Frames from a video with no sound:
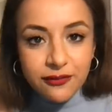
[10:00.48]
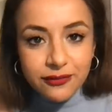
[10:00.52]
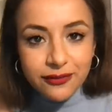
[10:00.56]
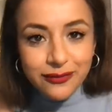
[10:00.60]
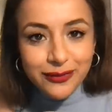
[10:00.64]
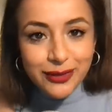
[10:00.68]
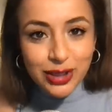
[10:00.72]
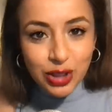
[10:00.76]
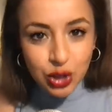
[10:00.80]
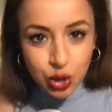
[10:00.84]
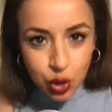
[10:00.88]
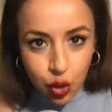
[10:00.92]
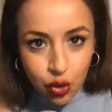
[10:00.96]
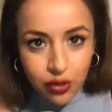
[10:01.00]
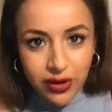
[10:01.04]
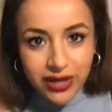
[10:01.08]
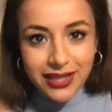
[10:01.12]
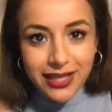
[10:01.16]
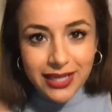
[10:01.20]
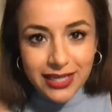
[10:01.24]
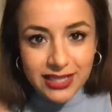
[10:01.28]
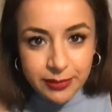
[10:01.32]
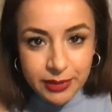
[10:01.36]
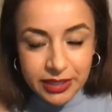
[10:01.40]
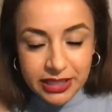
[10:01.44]
of story
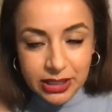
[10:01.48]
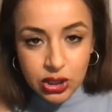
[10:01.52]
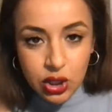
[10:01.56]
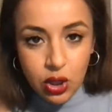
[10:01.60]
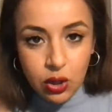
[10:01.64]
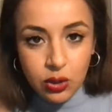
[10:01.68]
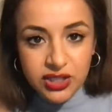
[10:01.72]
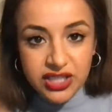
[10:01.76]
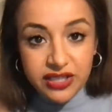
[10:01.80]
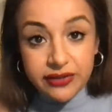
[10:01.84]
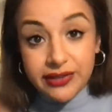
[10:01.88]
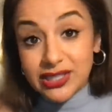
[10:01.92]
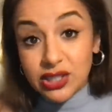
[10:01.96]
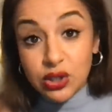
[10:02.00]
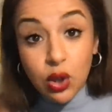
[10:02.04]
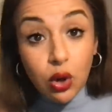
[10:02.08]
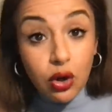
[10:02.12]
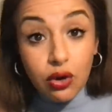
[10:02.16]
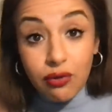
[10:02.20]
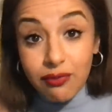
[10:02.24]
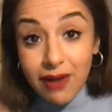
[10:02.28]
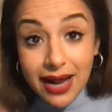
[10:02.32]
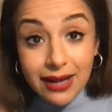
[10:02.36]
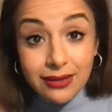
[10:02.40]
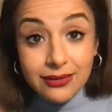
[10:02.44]
that is being told here, it's
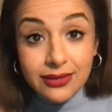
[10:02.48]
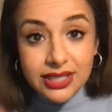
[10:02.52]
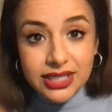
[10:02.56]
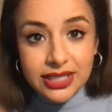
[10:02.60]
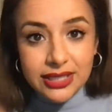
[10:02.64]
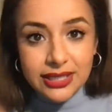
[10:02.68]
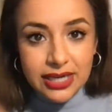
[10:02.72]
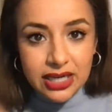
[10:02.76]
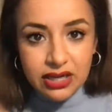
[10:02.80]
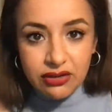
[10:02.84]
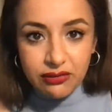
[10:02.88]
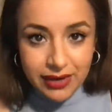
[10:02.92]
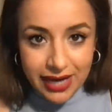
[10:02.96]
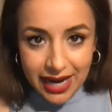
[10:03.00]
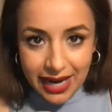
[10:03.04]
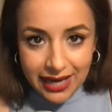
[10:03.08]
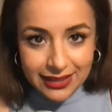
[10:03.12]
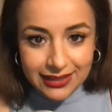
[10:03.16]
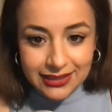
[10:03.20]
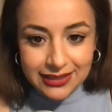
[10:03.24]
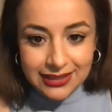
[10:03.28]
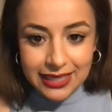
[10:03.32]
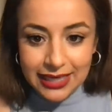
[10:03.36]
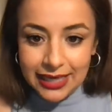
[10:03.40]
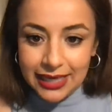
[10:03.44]
not grounded in
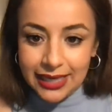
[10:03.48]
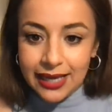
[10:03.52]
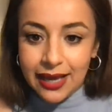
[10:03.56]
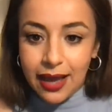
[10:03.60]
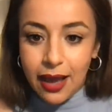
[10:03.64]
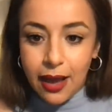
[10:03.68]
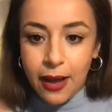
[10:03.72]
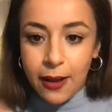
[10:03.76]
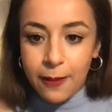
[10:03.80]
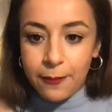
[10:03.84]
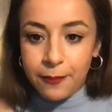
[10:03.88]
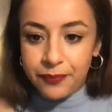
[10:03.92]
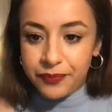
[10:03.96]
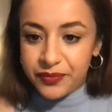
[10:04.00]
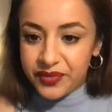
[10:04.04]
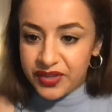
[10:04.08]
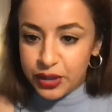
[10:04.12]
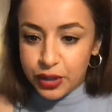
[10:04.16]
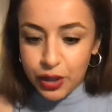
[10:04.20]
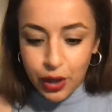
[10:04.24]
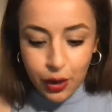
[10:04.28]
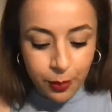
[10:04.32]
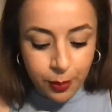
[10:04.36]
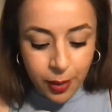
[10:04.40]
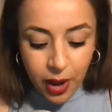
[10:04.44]
reality, um,
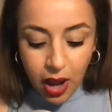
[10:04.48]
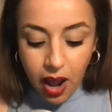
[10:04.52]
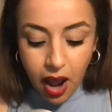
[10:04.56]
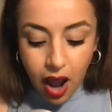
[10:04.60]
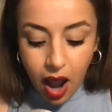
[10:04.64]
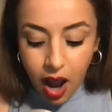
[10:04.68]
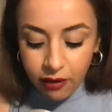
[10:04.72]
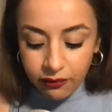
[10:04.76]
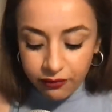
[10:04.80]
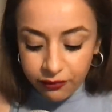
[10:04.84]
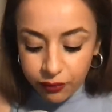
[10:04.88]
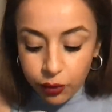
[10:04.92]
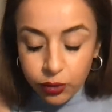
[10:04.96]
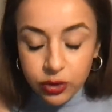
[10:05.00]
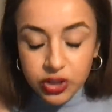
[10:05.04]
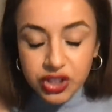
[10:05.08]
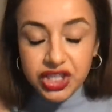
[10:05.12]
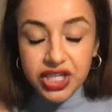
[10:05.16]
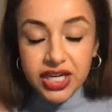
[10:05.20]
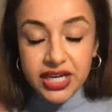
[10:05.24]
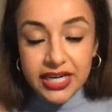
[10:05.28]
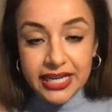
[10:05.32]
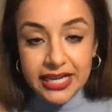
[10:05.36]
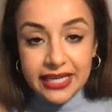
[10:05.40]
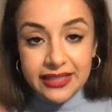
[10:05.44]
you know, but
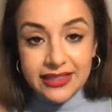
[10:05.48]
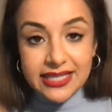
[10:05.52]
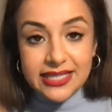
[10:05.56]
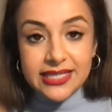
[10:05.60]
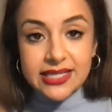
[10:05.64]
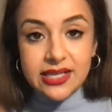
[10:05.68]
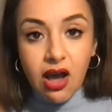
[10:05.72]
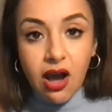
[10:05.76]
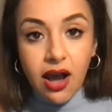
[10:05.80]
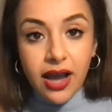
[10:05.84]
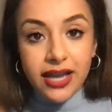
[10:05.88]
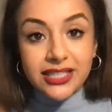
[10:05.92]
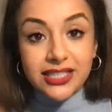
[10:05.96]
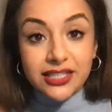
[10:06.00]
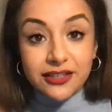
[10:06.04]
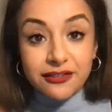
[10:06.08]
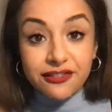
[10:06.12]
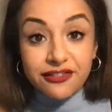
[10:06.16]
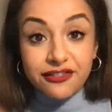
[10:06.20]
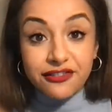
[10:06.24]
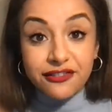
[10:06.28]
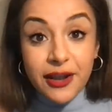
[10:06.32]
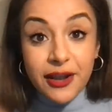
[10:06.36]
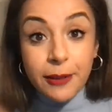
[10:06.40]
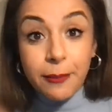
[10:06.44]
unfortunately, this kind of
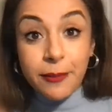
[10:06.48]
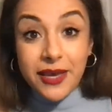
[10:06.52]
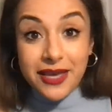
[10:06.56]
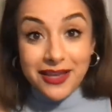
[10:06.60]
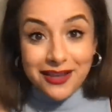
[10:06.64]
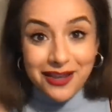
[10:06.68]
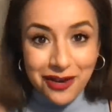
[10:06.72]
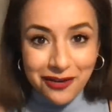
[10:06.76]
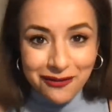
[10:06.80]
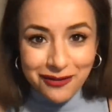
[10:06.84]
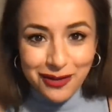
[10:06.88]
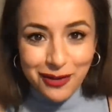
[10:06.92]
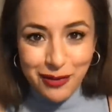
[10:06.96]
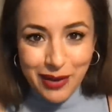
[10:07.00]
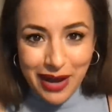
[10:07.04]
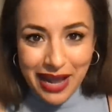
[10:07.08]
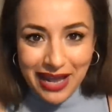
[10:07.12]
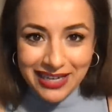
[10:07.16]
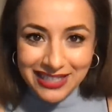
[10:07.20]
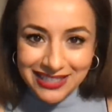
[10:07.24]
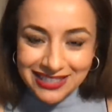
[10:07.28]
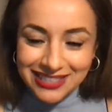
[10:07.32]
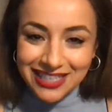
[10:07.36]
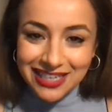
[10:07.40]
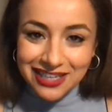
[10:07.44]
flipping of the
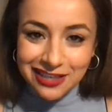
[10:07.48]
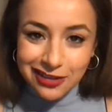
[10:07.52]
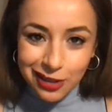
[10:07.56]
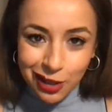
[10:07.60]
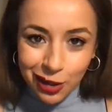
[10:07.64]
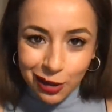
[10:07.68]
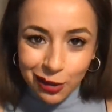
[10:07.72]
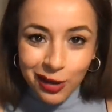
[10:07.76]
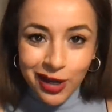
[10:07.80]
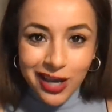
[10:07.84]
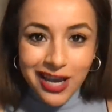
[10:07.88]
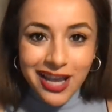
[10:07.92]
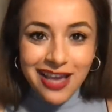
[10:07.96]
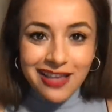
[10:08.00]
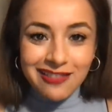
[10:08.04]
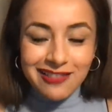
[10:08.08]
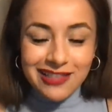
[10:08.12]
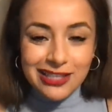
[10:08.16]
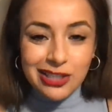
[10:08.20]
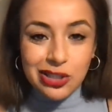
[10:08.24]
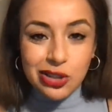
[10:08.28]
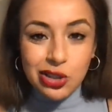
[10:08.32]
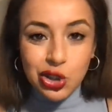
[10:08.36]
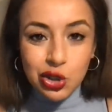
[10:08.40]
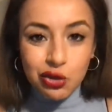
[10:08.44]
reality, you know,
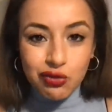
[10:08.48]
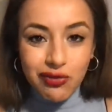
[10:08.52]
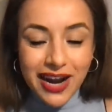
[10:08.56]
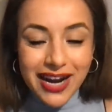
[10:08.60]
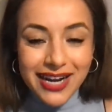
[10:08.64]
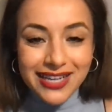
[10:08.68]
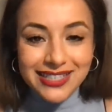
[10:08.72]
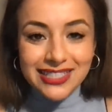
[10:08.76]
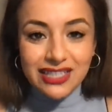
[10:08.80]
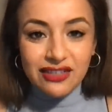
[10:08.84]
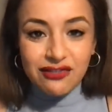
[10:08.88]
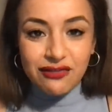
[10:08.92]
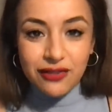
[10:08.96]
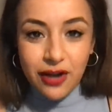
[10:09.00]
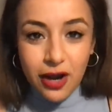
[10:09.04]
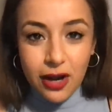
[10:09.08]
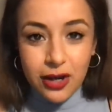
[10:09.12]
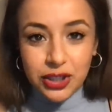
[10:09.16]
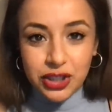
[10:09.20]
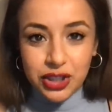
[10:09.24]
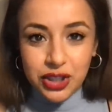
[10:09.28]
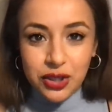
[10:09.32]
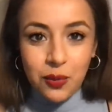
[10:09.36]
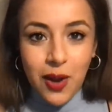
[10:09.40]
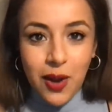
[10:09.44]
this direct
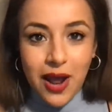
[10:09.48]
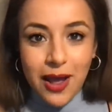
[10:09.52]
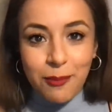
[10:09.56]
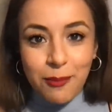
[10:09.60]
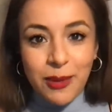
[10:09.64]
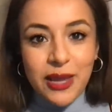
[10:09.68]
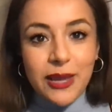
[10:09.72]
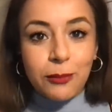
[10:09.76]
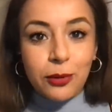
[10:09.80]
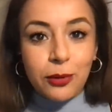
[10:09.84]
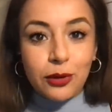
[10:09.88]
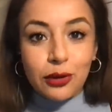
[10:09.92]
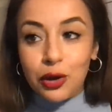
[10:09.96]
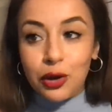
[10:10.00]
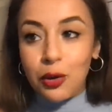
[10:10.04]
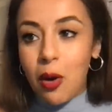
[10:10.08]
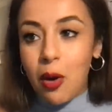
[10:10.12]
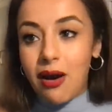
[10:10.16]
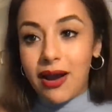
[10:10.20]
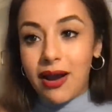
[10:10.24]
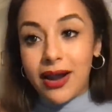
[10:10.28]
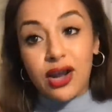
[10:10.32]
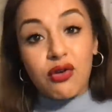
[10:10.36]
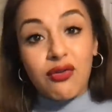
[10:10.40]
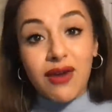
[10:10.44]
inversion where people who
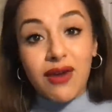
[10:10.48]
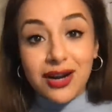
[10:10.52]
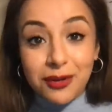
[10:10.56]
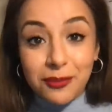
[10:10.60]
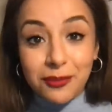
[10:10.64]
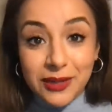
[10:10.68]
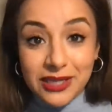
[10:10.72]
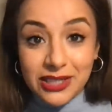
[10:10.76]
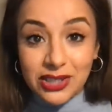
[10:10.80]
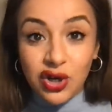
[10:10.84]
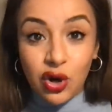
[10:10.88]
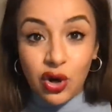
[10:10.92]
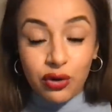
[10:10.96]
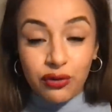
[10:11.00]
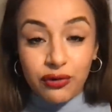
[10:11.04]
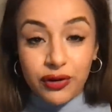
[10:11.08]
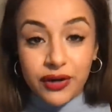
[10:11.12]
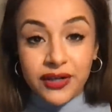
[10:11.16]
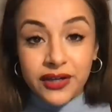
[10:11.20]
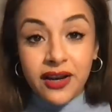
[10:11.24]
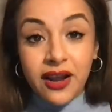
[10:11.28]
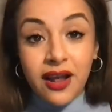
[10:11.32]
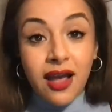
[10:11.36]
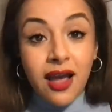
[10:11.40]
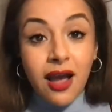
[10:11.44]
are incredibly
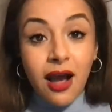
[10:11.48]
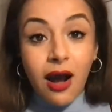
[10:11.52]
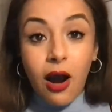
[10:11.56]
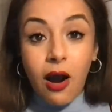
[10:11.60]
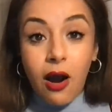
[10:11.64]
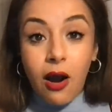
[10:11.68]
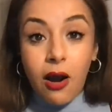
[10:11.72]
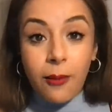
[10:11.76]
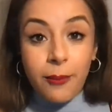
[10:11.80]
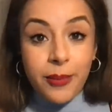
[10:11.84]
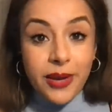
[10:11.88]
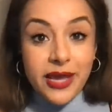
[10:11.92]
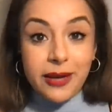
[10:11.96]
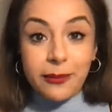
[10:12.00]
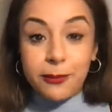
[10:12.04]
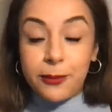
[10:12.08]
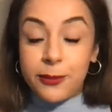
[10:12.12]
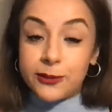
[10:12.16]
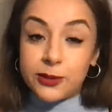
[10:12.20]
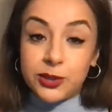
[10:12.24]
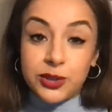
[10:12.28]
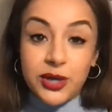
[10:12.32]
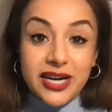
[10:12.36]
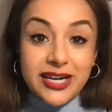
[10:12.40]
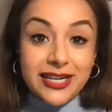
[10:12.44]
tolerant are being
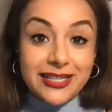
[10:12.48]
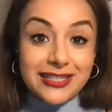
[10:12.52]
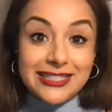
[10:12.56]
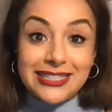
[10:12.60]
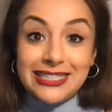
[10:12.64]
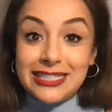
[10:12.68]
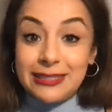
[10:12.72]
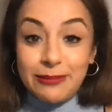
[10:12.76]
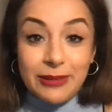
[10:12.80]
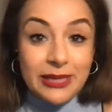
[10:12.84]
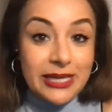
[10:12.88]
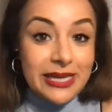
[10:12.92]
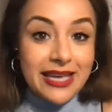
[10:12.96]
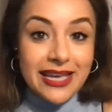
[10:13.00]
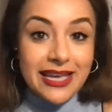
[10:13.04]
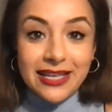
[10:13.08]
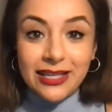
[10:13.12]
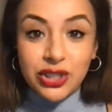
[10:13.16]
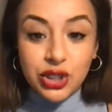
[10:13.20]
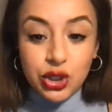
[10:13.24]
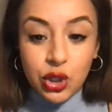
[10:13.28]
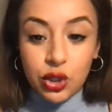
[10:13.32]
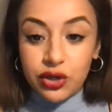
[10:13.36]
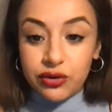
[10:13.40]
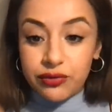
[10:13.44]
portrayed as deeply
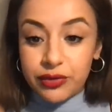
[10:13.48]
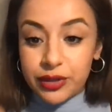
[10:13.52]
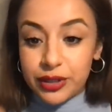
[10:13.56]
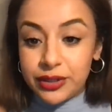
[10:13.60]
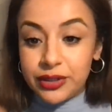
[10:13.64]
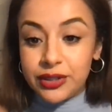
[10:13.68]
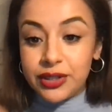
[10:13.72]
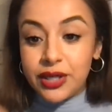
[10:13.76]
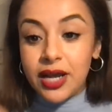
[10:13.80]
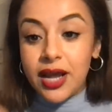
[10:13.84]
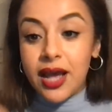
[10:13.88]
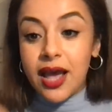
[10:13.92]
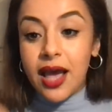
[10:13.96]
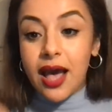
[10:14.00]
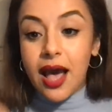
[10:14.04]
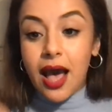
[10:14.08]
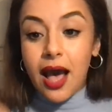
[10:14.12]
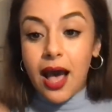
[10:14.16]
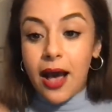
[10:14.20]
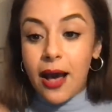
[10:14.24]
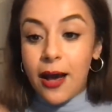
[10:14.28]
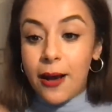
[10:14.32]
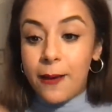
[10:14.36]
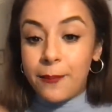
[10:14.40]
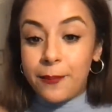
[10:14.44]
intolerant,
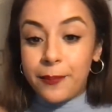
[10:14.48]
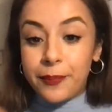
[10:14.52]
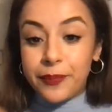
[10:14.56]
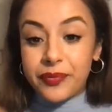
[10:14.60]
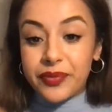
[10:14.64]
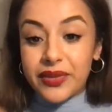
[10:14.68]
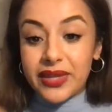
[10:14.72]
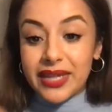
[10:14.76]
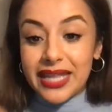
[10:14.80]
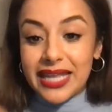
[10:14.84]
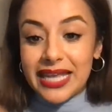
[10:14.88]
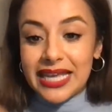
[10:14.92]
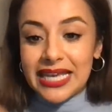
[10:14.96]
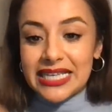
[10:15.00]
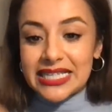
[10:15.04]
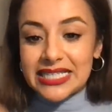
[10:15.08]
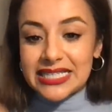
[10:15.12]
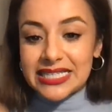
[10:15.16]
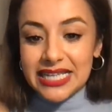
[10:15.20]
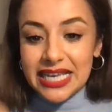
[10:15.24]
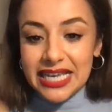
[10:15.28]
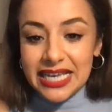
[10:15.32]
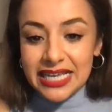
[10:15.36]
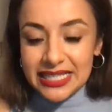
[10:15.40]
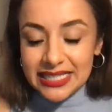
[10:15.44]
um,
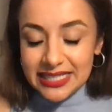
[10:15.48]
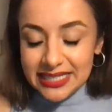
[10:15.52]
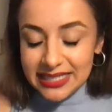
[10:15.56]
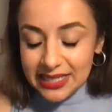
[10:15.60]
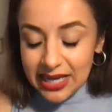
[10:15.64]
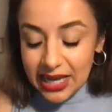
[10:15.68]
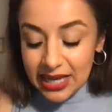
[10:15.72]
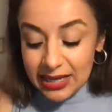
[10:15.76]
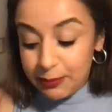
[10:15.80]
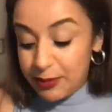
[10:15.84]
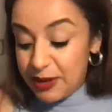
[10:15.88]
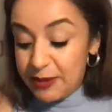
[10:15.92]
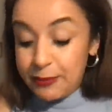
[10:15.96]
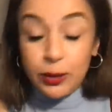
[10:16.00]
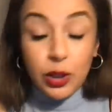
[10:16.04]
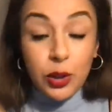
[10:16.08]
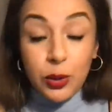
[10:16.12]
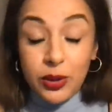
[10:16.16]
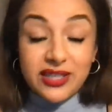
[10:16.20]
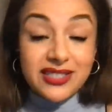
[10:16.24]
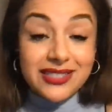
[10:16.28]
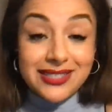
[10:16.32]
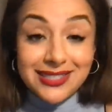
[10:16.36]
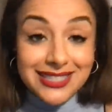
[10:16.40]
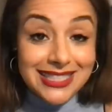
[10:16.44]
is, is, and people who
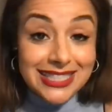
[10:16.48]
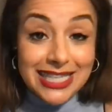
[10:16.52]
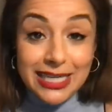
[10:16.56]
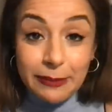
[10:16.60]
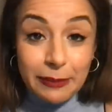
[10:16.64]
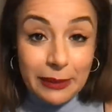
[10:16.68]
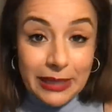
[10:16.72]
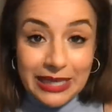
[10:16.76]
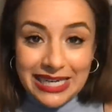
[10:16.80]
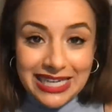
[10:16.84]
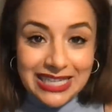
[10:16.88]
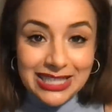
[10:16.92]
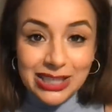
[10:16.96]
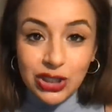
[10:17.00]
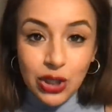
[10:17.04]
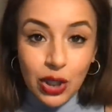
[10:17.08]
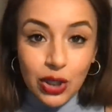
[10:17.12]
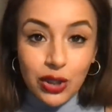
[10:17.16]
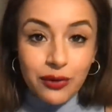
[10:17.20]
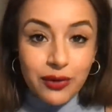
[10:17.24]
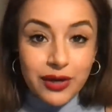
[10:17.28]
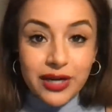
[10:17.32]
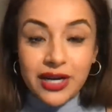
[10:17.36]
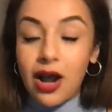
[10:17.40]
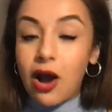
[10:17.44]
are deeply
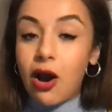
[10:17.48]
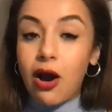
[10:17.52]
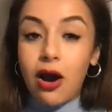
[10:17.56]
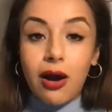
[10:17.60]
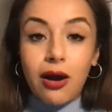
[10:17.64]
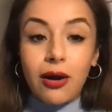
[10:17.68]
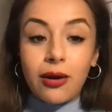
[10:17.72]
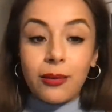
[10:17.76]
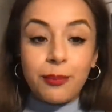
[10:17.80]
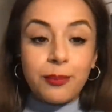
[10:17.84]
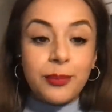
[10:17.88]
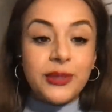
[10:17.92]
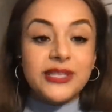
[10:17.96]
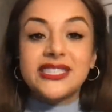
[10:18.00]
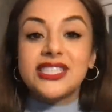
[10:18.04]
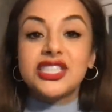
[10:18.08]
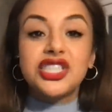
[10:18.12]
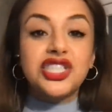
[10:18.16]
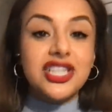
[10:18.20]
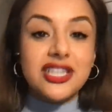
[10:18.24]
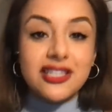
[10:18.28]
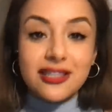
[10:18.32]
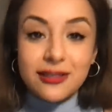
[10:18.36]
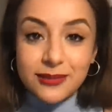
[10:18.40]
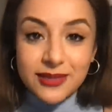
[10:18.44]
intolerant are
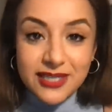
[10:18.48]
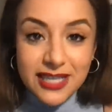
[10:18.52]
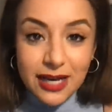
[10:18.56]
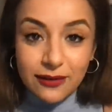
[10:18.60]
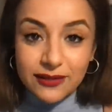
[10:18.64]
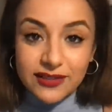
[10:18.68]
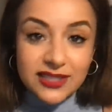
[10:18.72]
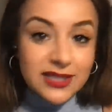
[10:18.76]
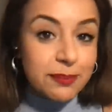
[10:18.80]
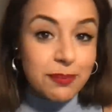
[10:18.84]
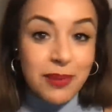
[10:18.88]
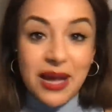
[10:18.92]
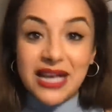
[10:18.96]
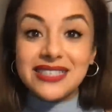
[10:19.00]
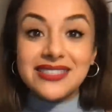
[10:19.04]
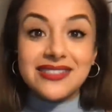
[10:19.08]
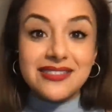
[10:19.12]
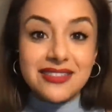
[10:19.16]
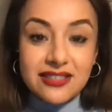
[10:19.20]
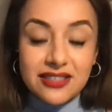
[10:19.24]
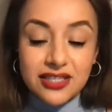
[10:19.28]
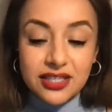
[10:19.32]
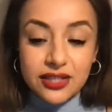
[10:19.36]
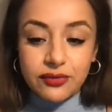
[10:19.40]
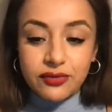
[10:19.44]
positioning themselves as
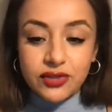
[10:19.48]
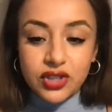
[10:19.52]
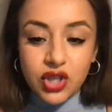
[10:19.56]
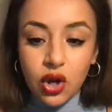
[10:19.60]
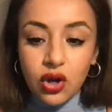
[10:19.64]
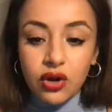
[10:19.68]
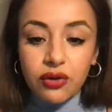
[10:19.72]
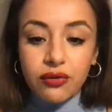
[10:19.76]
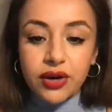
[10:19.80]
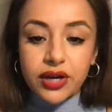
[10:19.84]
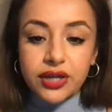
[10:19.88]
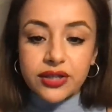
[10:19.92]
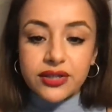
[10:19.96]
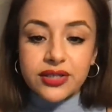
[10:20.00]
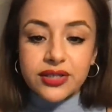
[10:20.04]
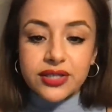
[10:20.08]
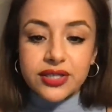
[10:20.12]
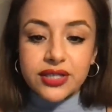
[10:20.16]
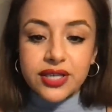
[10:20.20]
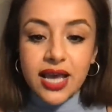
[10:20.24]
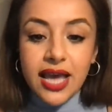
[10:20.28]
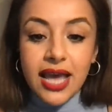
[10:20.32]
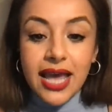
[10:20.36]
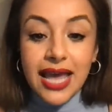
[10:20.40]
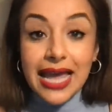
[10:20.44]
bastions of
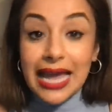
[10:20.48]
tolerance.